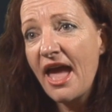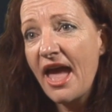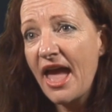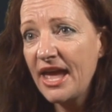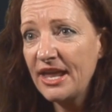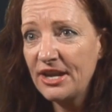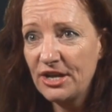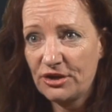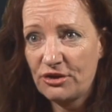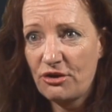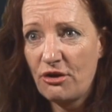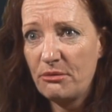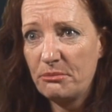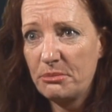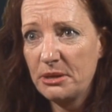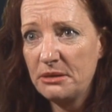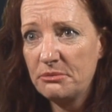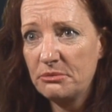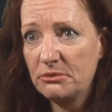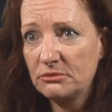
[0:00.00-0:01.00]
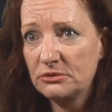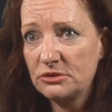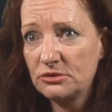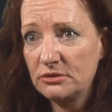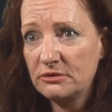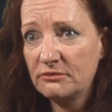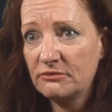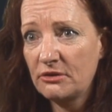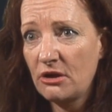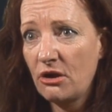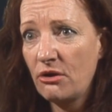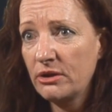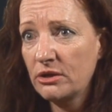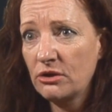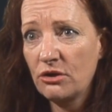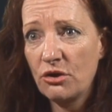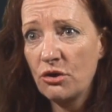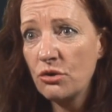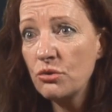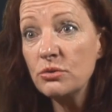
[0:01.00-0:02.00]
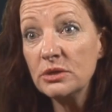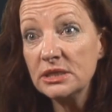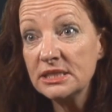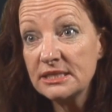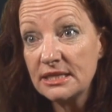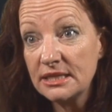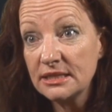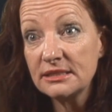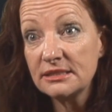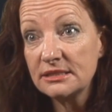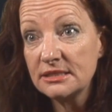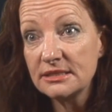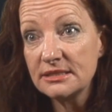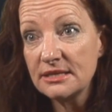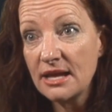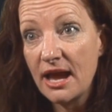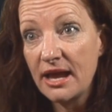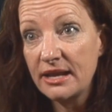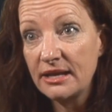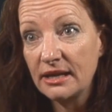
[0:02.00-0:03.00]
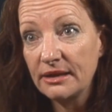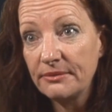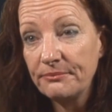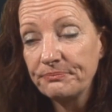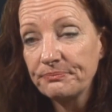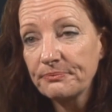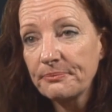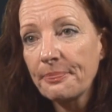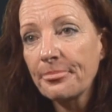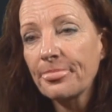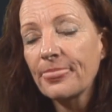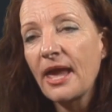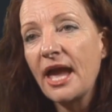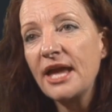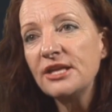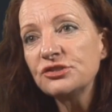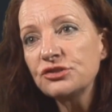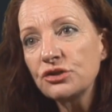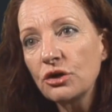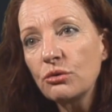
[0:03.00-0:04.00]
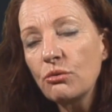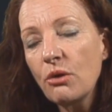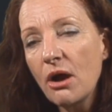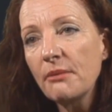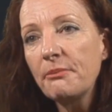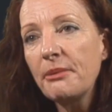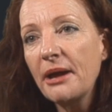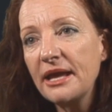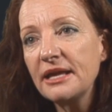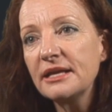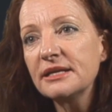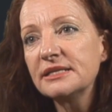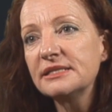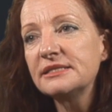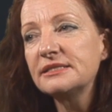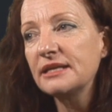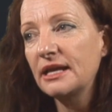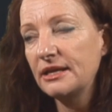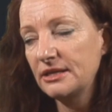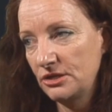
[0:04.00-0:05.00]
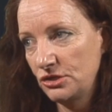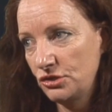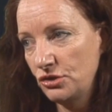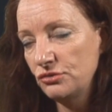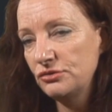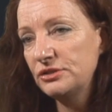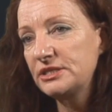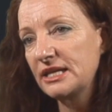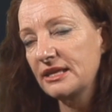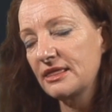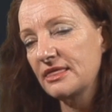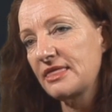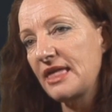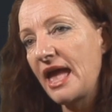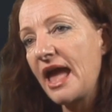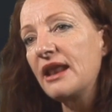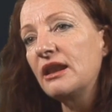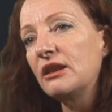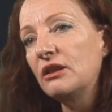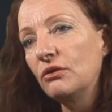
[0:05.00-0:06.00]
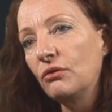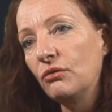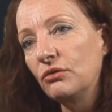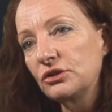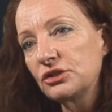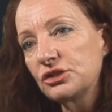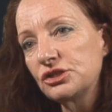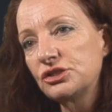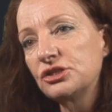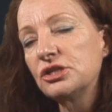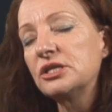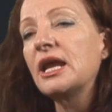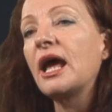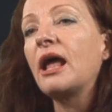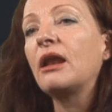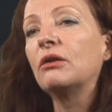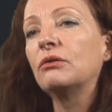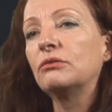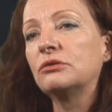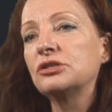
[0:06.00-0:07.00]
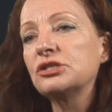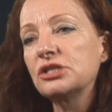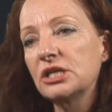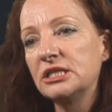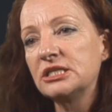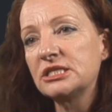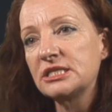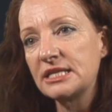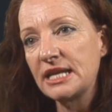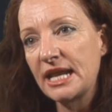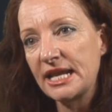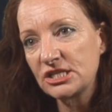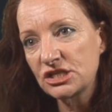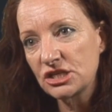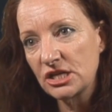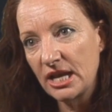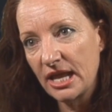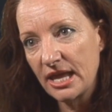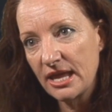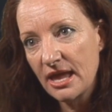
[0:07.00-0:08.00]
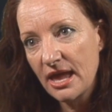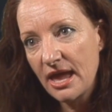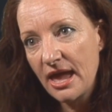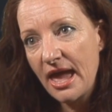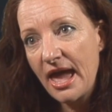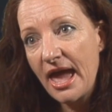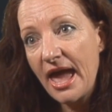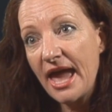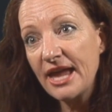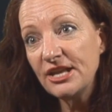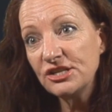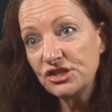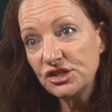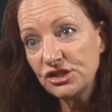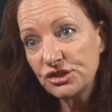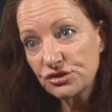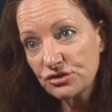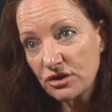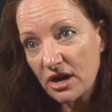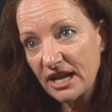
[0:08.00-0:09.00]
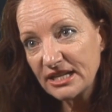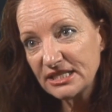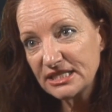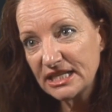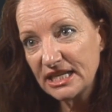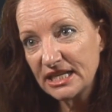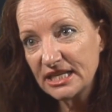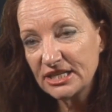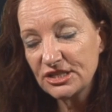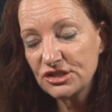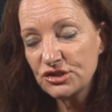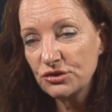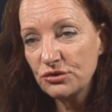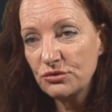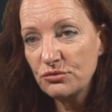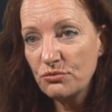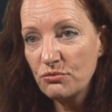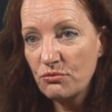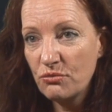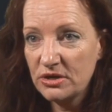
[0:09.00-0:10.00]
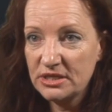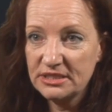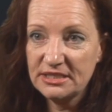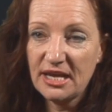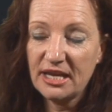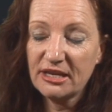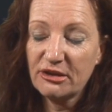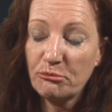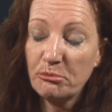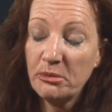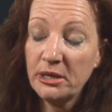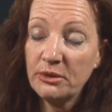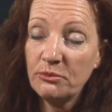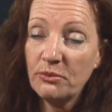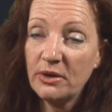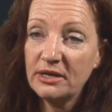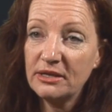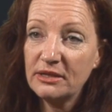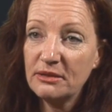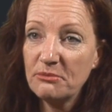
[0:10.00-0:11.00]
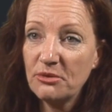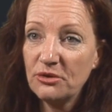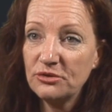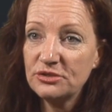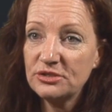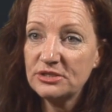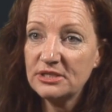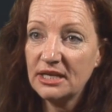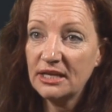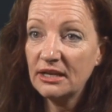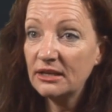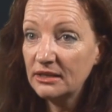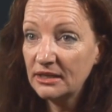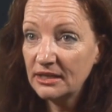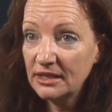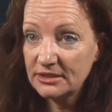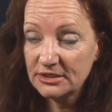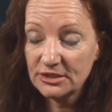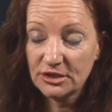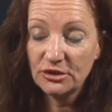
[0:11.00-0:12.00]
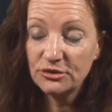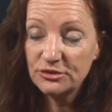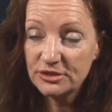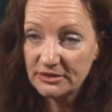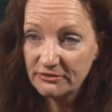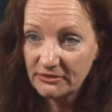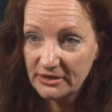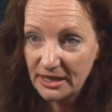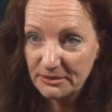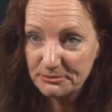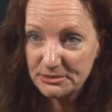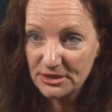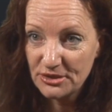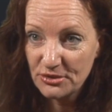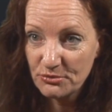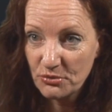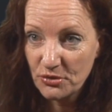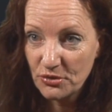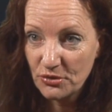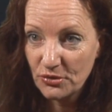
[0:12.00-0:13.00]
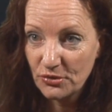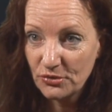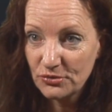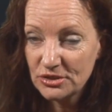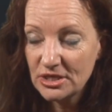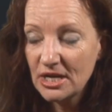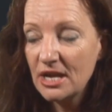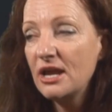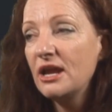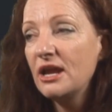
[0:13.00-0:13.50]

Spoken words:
and it got people sort of going, who is this designer? And so Gualpei is using that launch to now launch internationally. And she's trying to get into what is arguably one of the most exclusive clubs in the world,